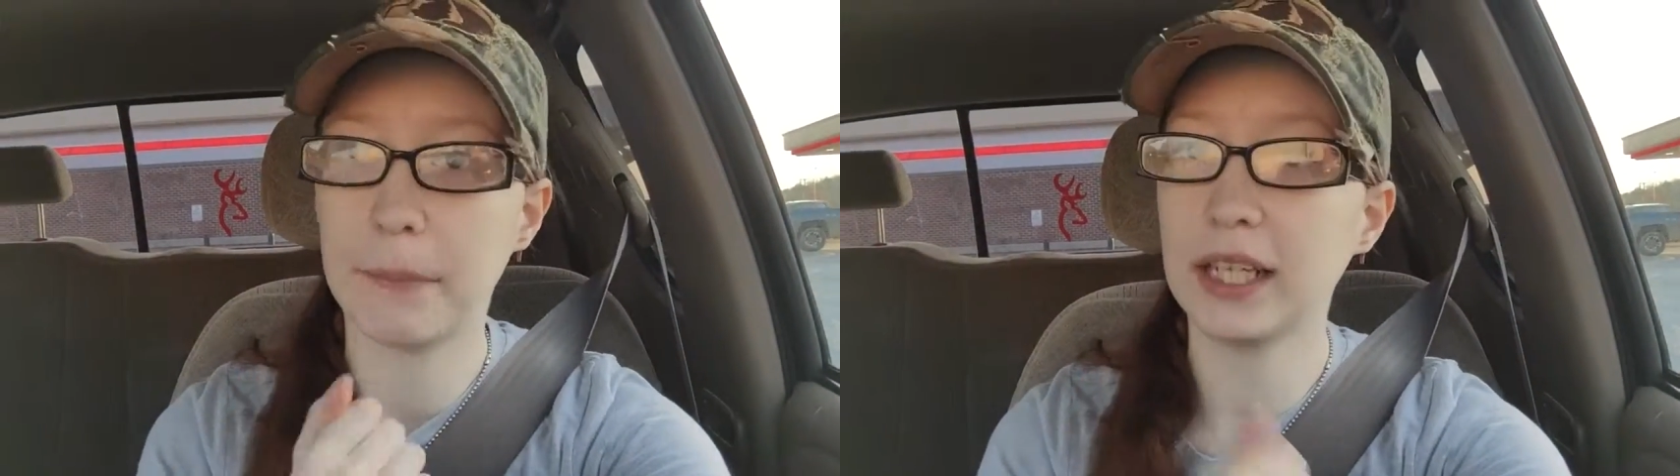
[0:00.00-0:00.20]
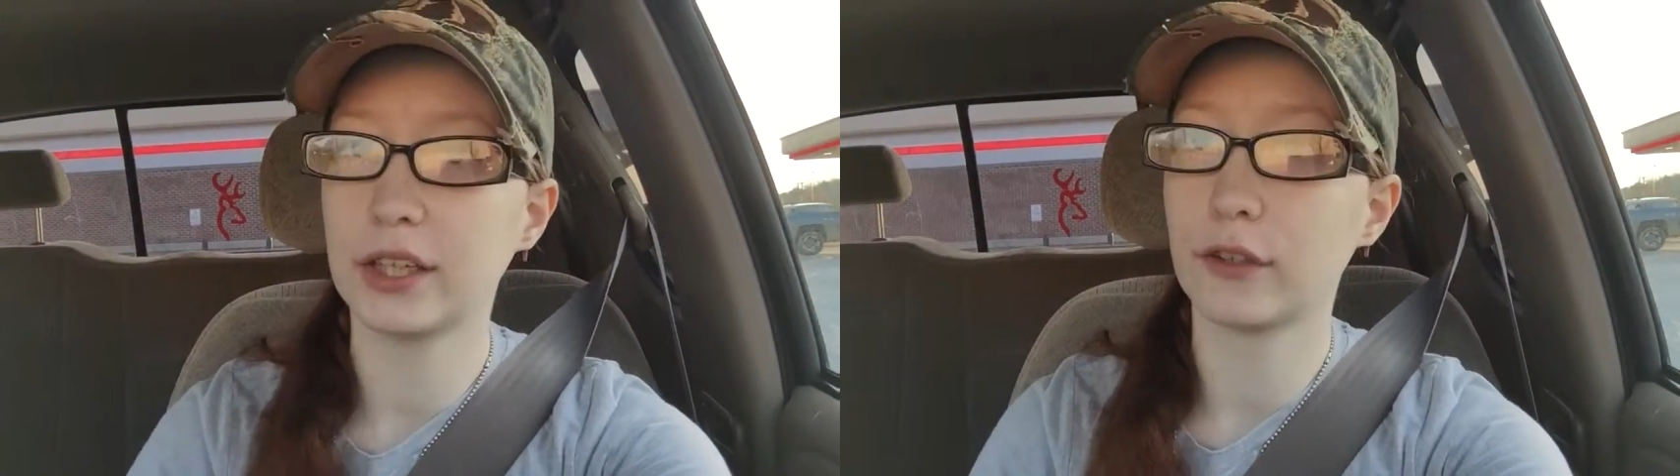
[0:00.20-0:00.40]

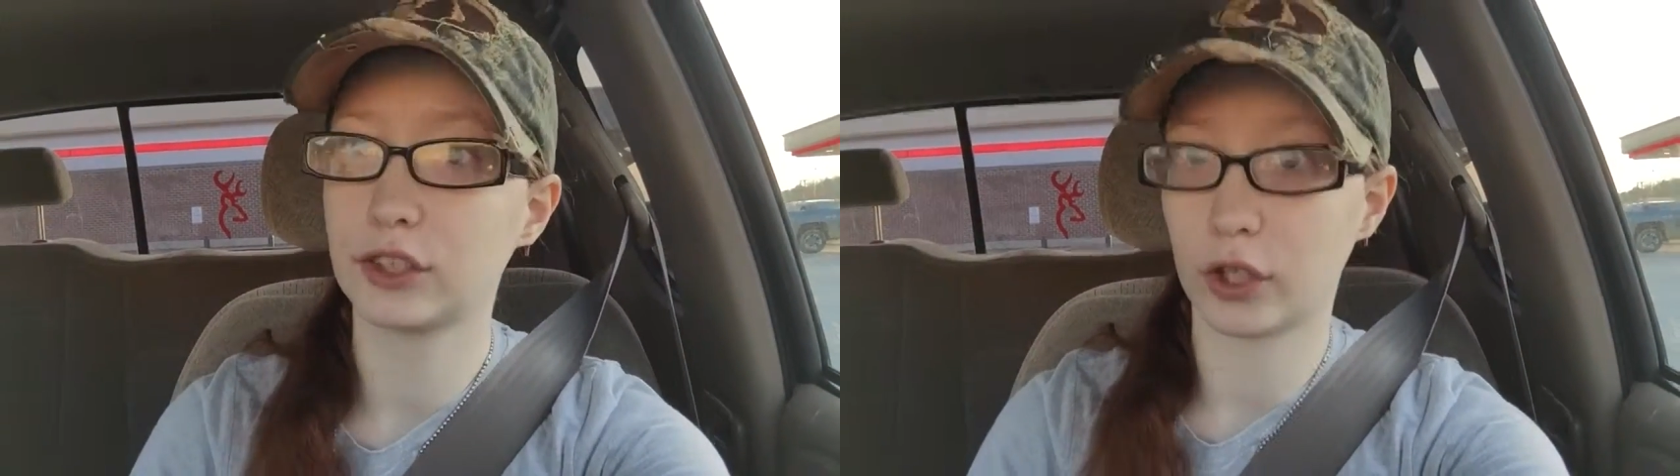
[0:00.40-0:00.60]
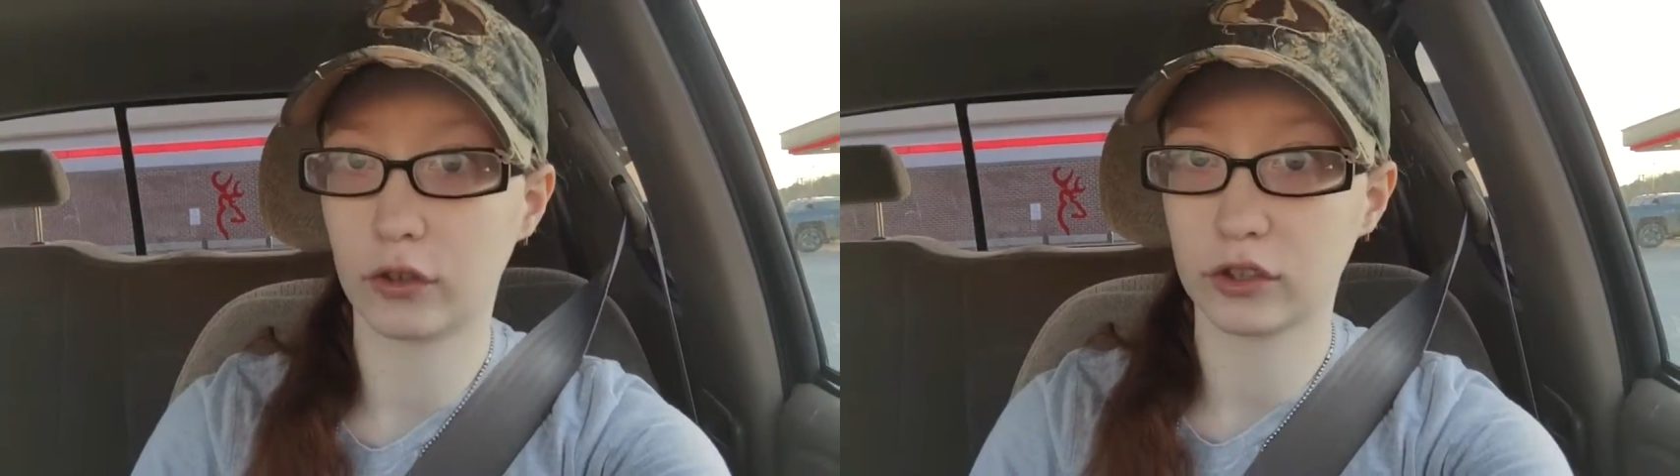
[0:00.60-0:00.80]
make
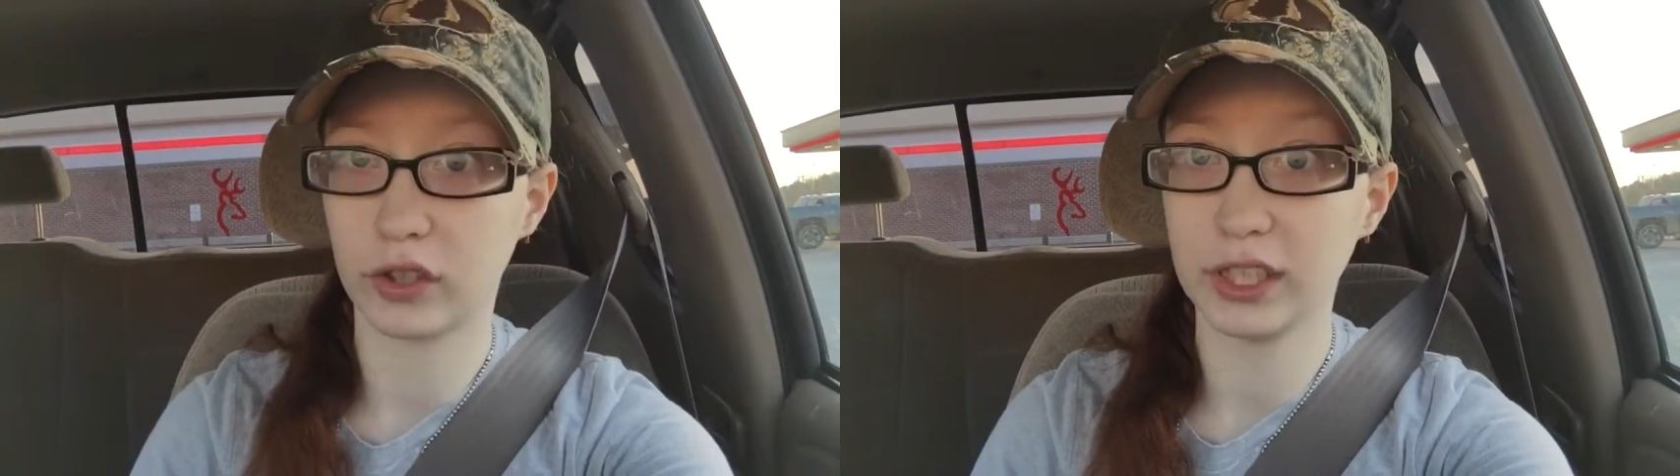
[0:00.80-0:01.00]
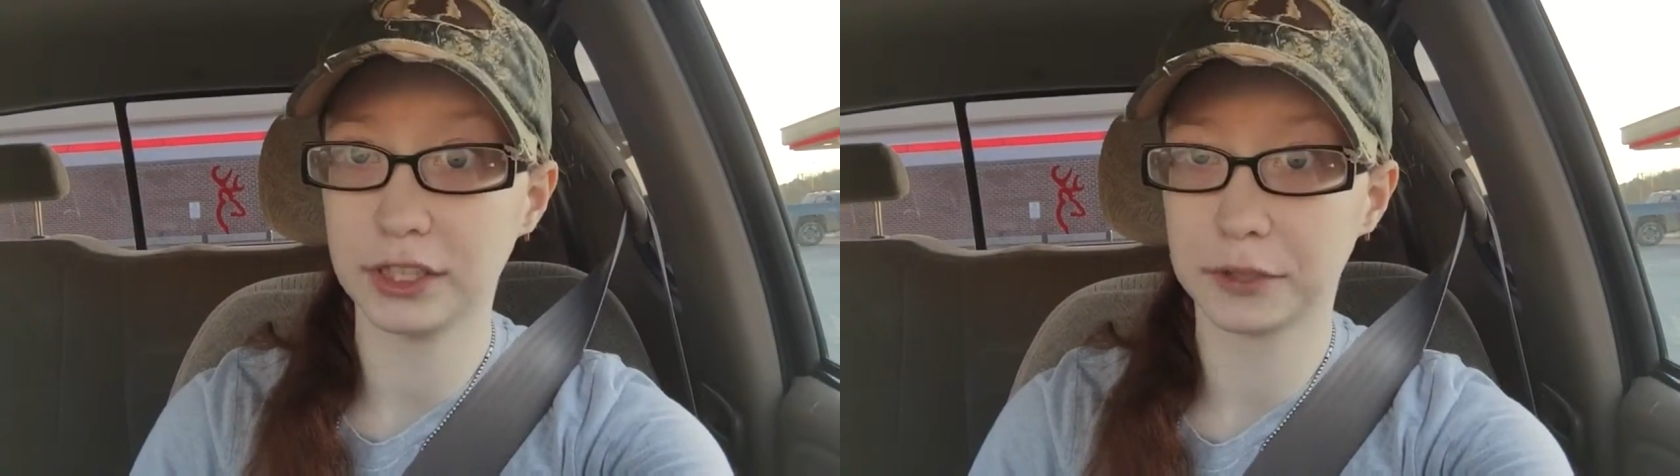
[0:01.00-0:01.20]
those dog
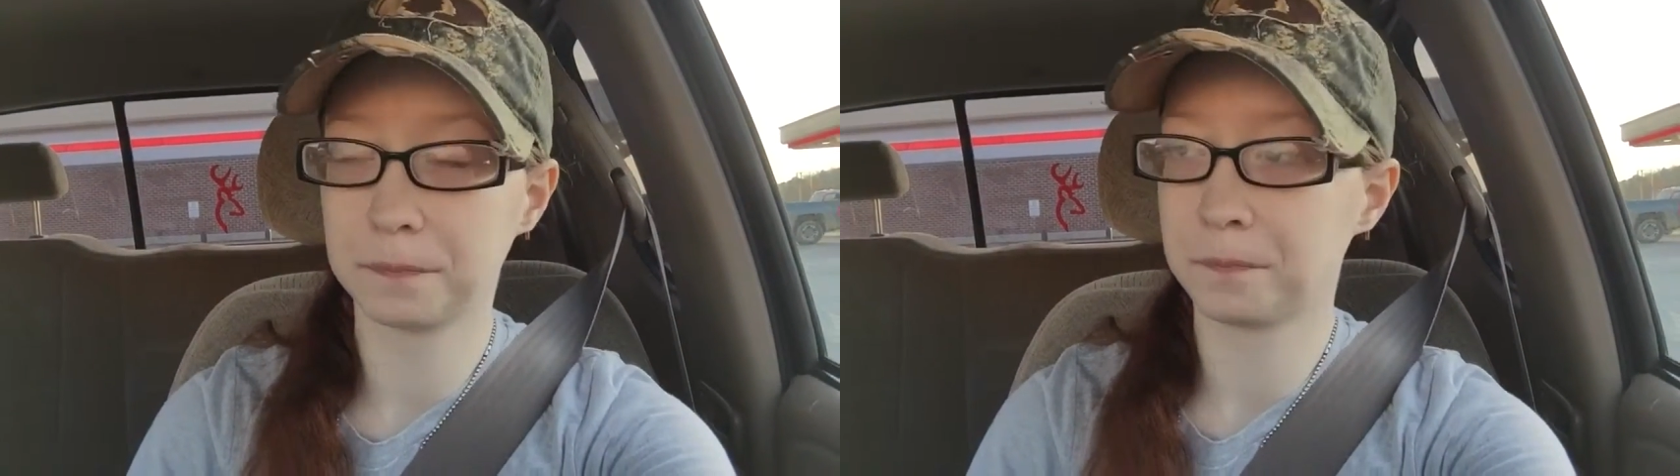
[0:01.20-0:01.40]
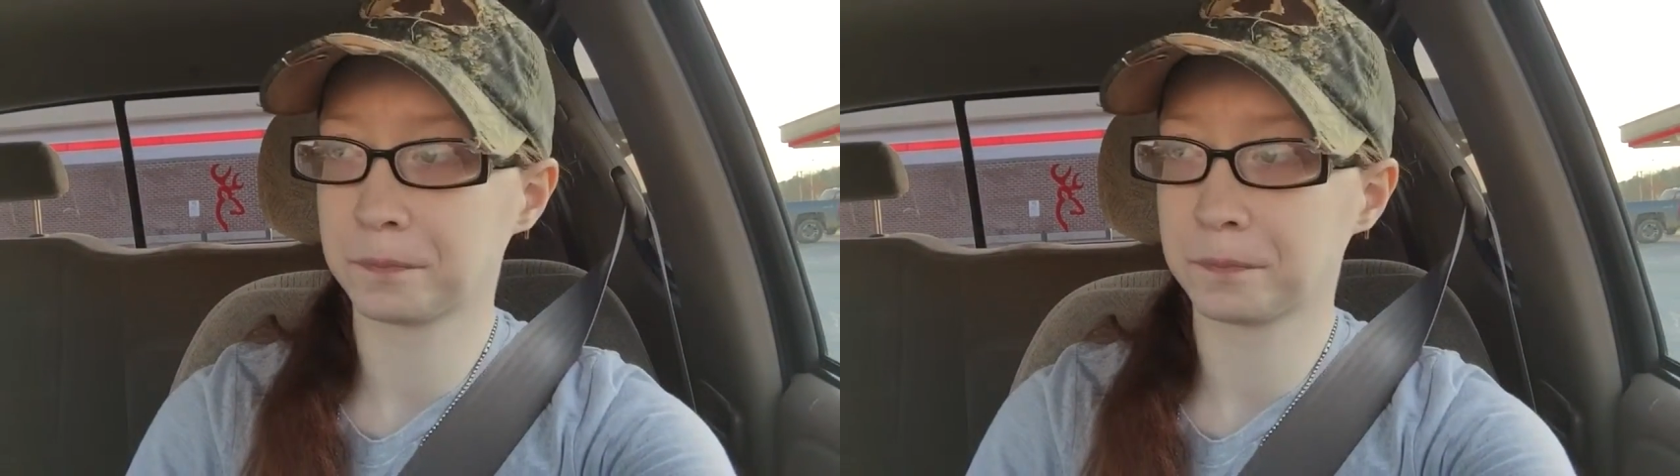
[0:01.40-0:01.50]
treats,